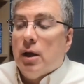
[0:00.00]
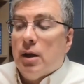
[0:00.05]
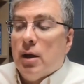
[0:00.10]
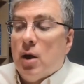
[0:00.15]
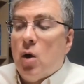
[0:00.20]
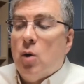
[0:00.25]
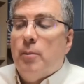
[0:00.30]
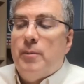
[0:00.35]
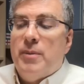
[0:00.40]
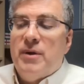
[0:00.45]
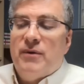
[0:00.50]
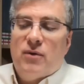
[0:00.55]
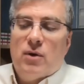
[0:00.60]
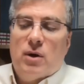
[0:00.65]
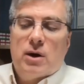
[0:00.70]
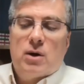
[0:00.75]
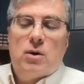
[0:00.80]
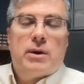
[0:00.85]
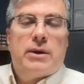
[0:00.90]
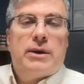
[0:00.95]
Oh, before
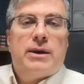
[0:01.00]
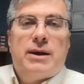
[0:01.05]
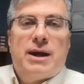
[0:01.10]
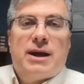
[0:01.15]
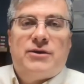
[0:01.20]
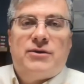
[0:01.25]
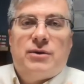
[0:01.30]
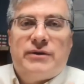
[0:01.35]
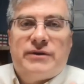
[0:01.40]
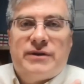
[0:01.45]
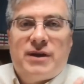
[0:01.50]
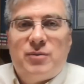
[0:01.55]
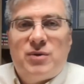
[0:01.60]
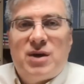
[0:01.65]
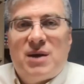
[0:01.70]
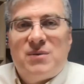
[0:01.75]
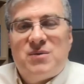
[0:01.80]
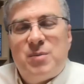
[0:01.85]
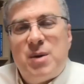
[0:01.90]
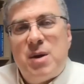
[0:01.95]
I go on to the next one,
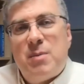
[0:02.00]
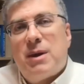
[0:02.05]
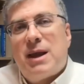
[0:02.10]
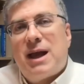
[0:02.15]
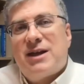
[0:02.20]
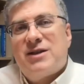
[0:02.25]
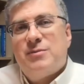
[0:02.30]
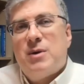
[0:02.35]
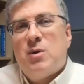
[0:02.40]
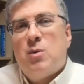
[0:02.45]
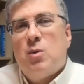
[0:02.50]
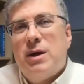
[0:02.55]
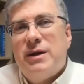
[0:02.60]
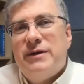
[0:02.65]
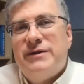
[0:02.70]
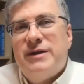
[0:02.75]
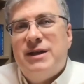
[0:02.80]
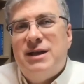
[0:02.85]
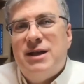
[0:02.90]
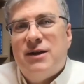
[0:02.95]
sometimes people ask me, what
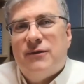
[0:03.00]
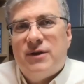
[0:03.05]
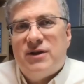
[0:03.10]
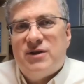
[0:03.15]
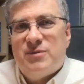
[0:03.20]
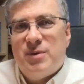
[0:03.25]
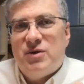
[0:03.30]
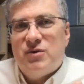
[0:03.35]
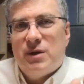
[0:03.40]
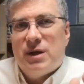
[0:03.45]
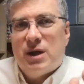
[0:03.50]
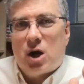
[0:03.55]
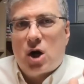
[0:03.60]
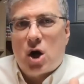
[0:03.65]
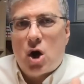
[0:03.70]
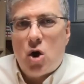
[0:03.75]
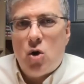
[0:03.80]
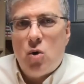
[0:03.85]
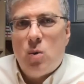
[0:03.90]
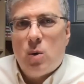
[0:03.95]
is the difference between a
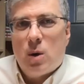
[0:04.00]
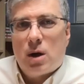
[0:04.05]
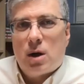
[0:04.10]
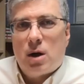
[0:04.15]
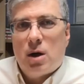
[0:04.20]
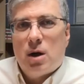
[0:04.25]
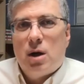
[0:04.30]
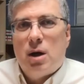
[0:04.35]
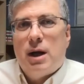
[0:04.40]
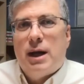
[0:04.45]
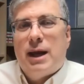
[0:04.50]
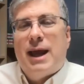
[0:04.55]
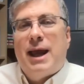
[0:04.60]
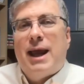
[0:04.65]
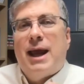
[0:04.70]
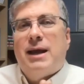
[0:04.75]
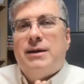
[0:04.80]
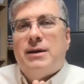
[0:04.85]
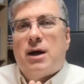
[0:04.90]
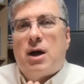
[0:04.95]
coworker
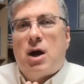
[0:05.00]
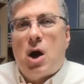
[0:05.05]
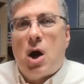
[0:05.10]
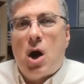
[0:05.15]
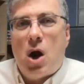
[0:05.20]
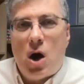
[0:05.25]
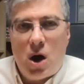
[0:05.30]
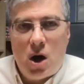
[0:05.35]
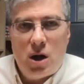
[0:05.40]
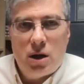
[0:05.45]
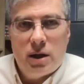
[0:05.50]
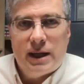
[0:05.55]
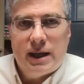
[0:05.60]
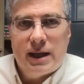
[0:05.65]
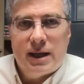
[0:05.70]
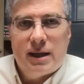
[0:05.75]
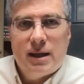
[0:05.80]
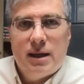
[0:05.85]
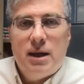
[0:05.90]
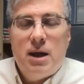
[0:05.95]
and a colleague?
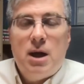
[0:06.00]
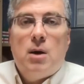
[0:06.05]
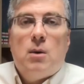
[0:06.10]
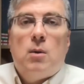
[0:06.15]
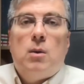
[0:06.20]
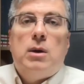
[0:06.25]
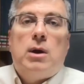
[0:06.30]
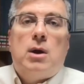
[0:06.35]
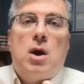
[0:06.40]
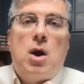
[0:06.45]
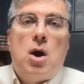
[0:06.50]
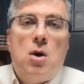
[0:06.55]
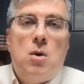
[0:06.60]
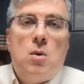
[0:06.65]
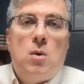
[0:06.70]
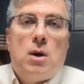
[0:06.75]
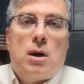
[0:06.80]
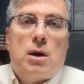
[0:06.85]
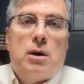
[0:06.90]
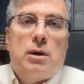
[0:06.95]
Well, a
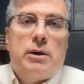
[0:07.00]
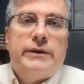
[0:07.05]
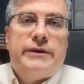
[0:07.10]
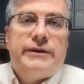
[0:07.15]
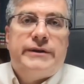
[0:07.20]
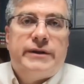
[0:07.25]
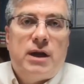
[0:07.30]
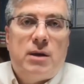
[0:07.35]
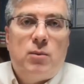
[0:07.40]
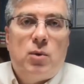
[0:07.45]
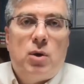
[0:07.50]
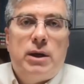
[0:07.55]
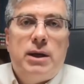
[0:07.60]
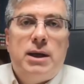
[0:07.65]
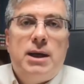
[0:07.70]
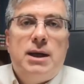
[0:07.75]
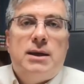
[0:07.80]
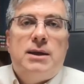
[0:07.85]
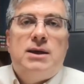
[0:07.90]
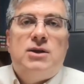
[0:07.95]
coworker is someone
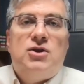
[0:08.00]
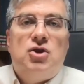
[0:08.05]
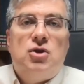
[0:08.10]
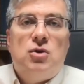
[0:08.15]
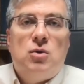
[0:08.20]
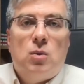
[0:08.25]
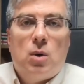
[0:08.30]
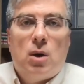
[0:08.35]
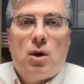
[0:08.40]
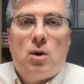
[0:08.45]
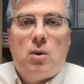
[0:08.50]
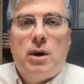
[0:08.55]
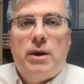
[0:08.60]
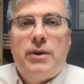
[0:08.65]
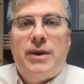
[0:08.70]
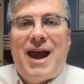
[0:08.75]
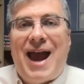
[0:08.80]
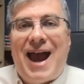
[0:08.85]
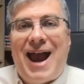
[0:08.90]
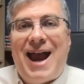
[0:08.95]
that you work
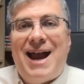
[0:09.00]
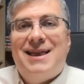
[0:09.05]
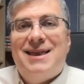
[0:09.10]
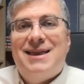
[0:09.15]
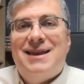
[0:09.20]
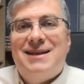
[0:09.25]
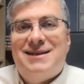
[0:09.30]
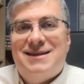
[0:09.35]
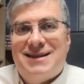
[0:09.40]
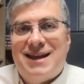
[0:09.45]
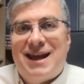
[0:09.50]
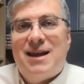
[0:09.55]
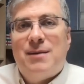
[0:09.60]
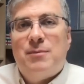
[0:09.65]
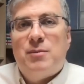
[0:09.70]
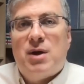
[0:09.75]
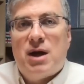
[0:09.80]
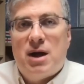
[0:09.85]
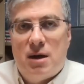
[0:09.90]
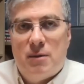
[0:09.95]
with at the
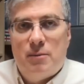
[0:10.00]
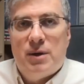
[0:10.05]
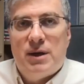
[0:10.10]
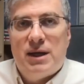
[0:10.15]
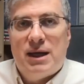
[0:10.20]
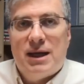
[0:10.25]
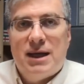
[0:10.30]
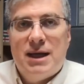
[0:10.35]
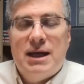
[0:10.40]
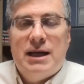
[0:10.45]
same company.